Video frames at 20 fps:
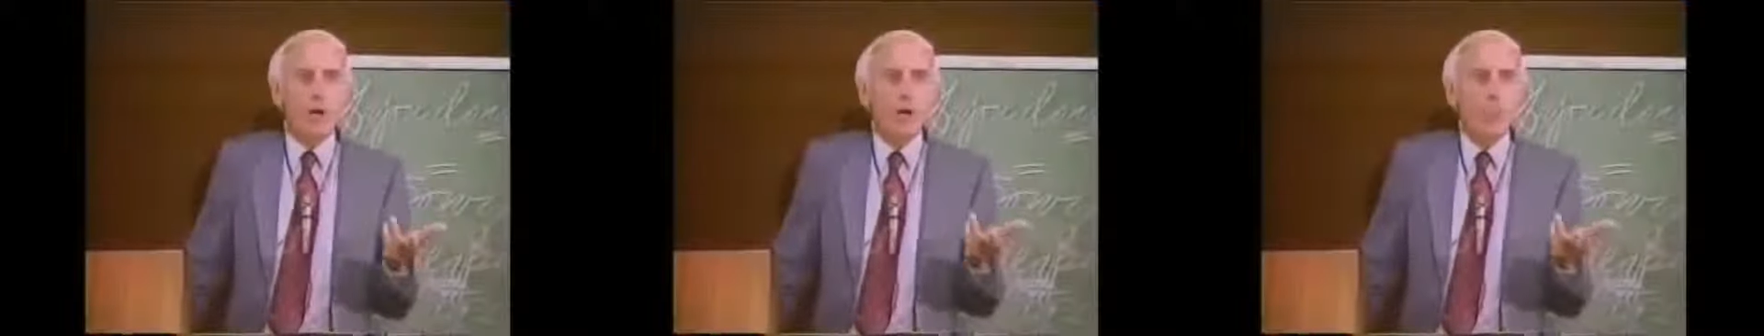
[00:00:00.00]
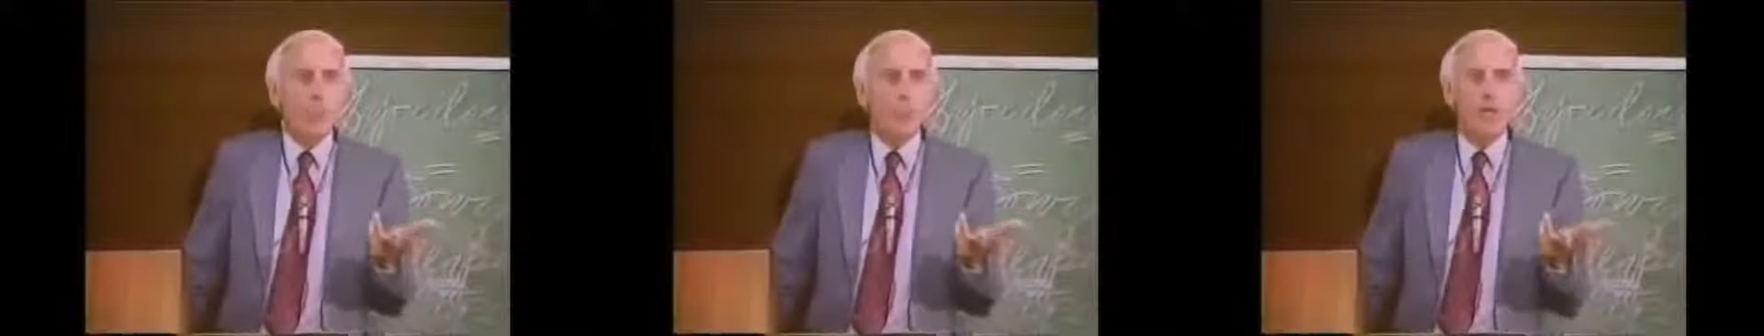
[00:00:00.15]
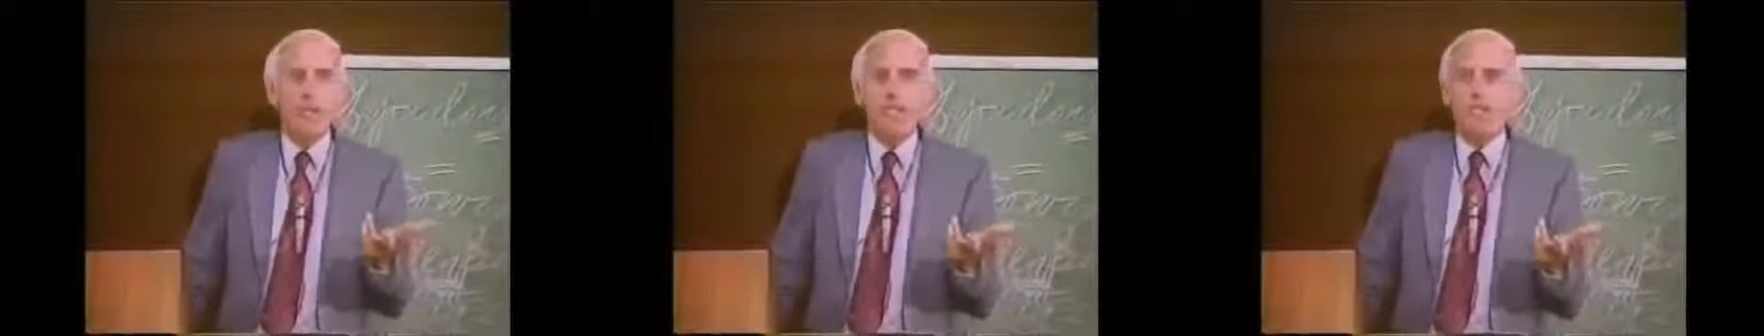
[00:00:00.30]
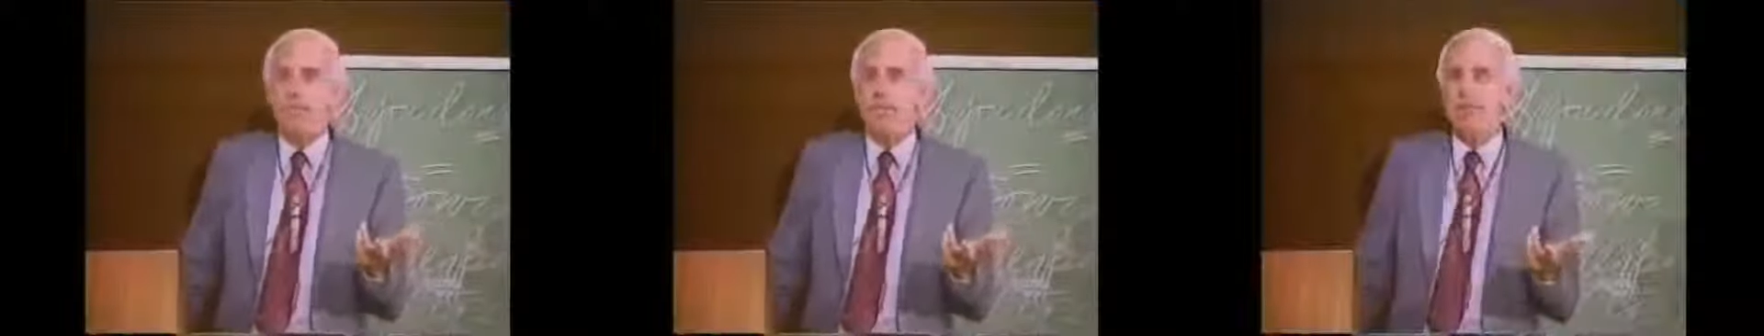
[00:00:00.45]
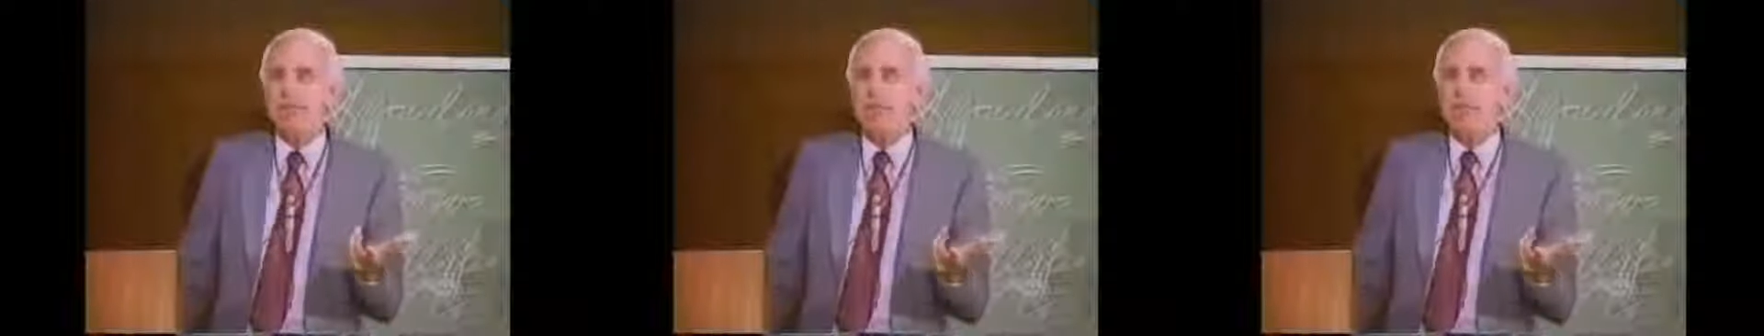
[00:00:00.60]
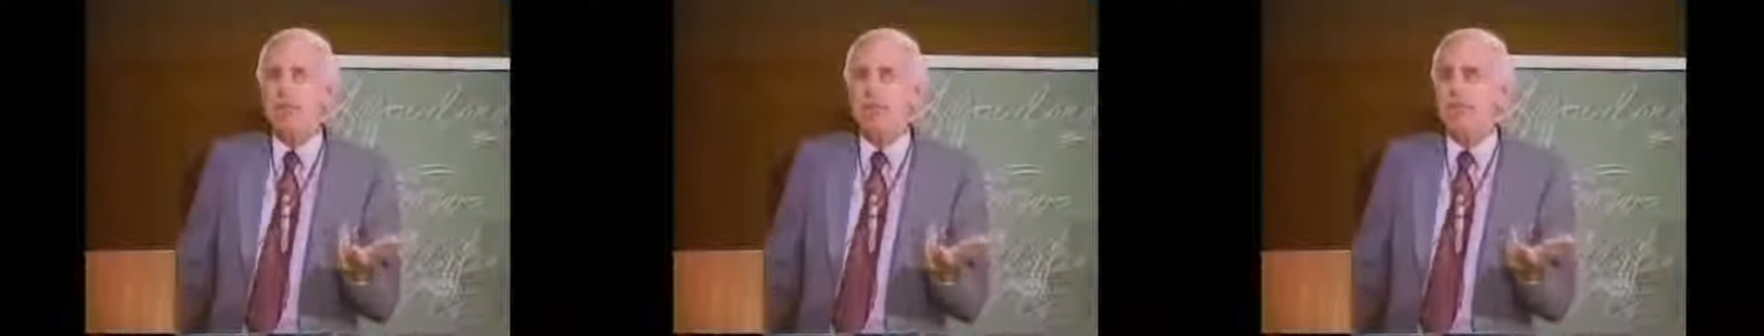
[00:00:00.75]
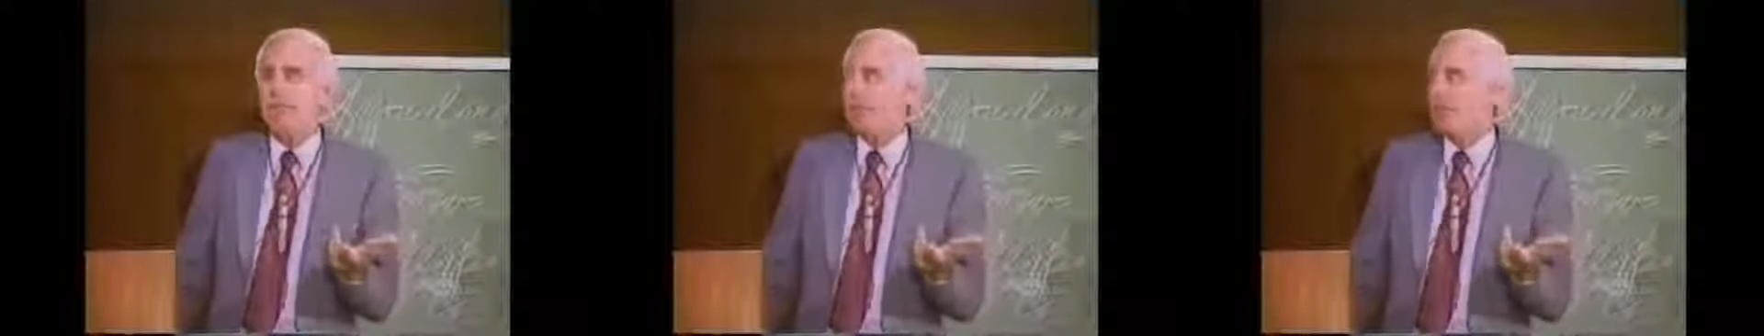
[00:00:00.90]
hope pay
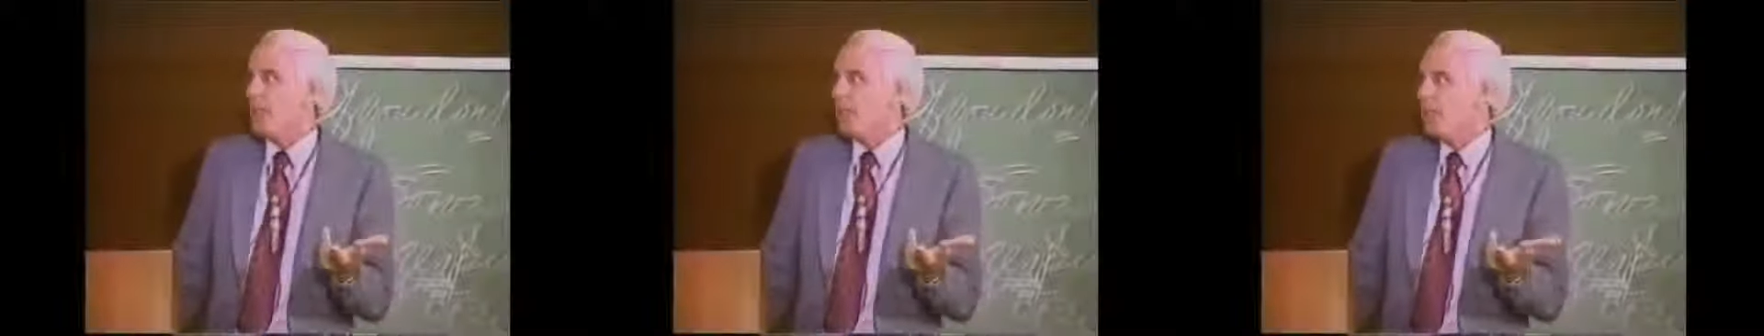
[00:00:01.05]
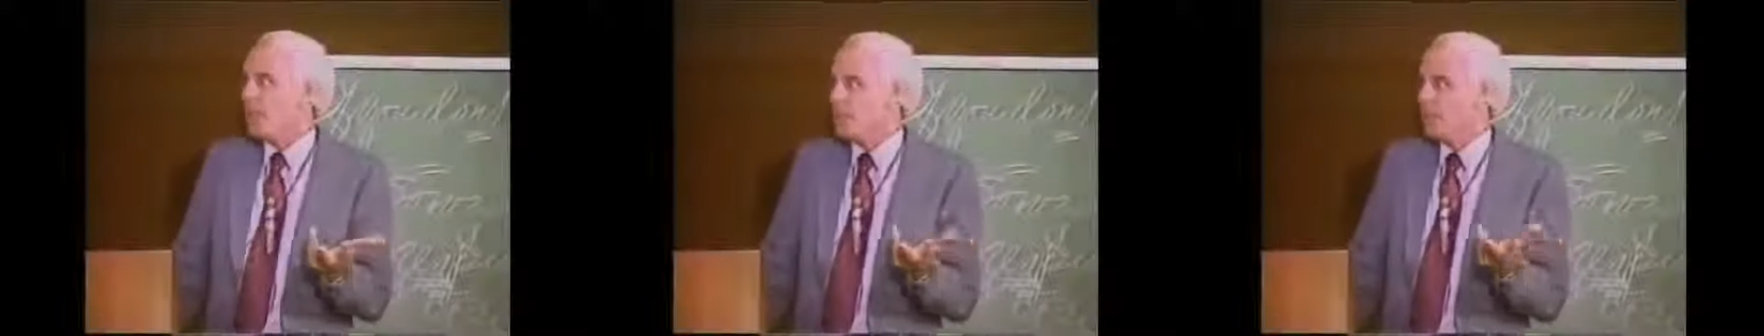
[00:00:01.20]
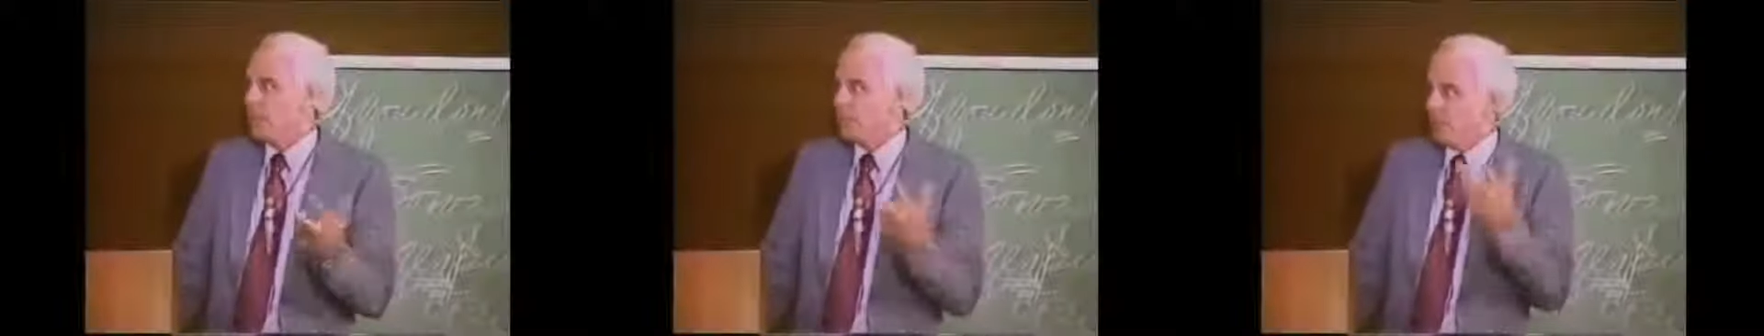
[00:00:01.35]
TV never comes.